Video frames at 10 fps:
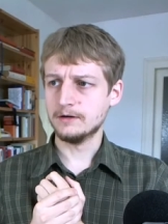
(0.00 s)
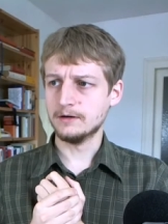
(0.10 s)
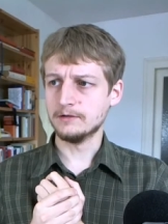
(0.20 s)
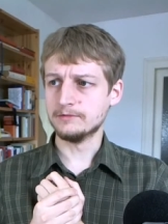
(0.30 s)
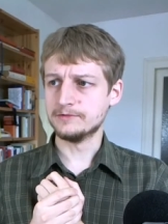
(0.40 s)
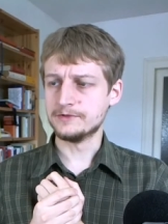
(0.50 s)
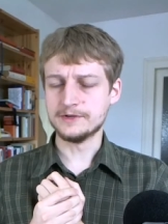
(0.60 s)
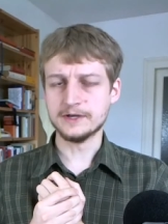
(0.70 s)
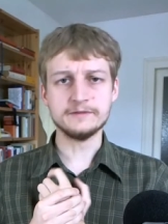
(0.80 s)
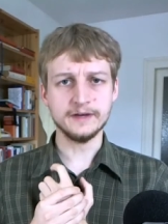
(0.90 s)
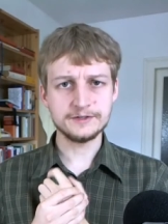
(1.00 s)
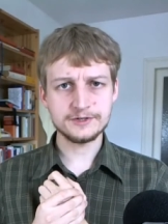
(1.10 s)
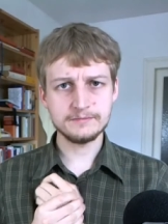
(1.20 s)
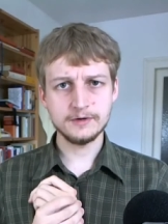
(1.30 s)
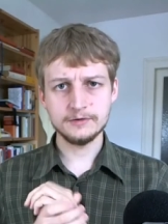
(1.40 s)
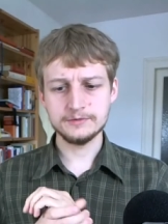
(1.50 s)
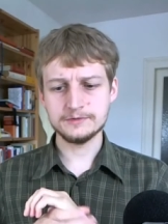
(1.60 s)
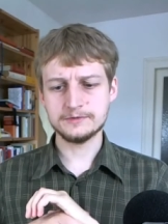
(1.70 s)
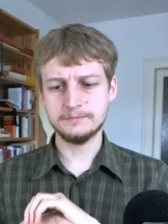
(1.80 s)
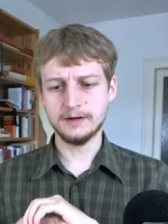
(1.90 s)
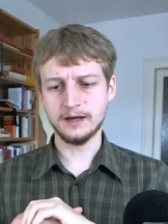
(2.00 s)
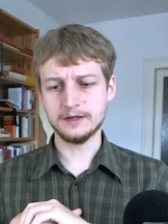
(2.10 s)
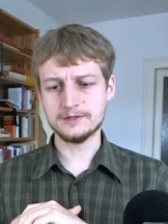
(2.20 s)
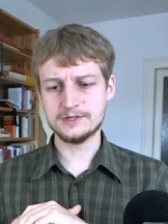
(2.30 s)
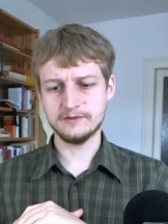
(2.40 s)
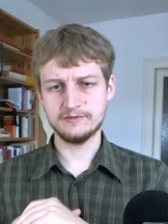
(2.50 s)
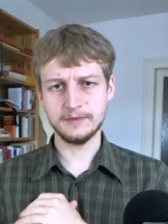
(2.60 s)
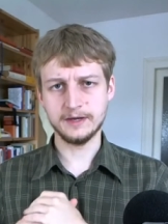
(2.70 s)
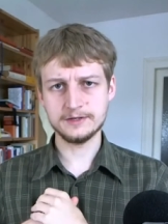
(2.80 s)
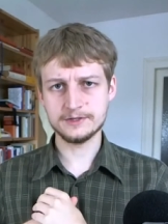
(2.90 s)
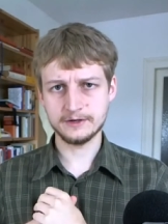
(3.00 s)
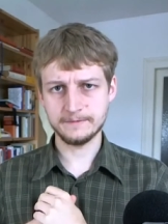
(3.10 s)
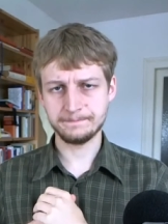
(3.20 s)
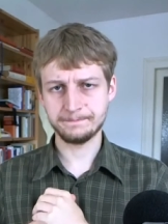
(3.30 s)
of the adventure mode by Jeff Major,